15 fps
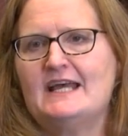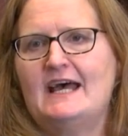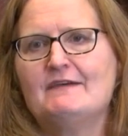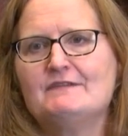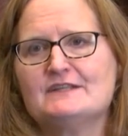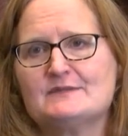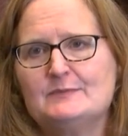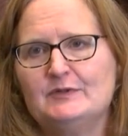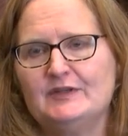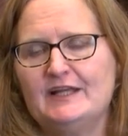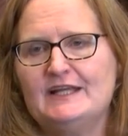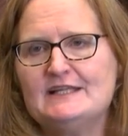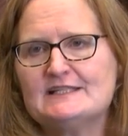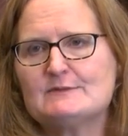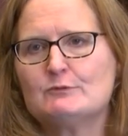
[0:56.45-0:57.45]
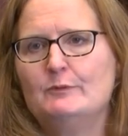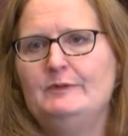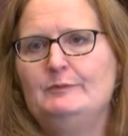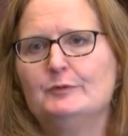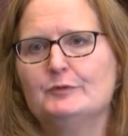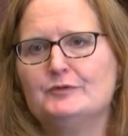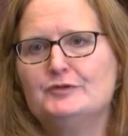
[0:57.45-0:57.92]
to have this place where
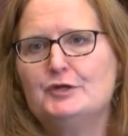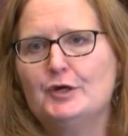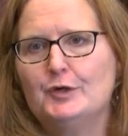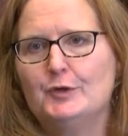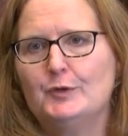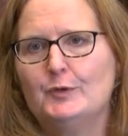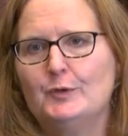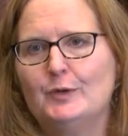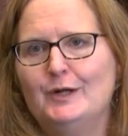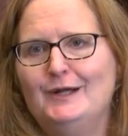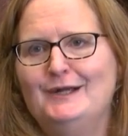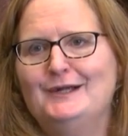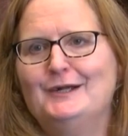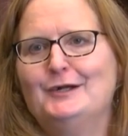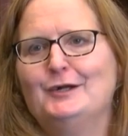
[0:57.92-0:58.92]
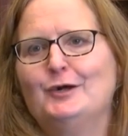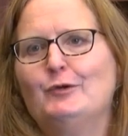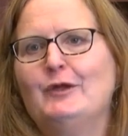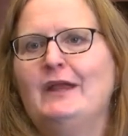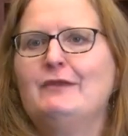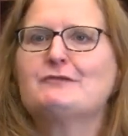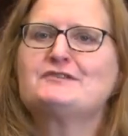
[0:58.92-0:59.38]
people know,
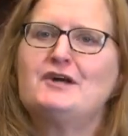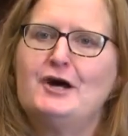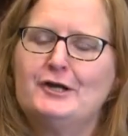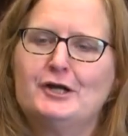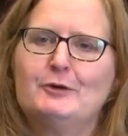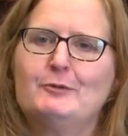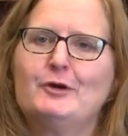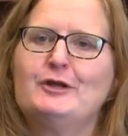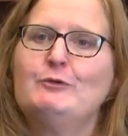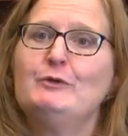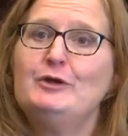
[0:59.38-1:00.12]
okay, there's a Hanukkah party, we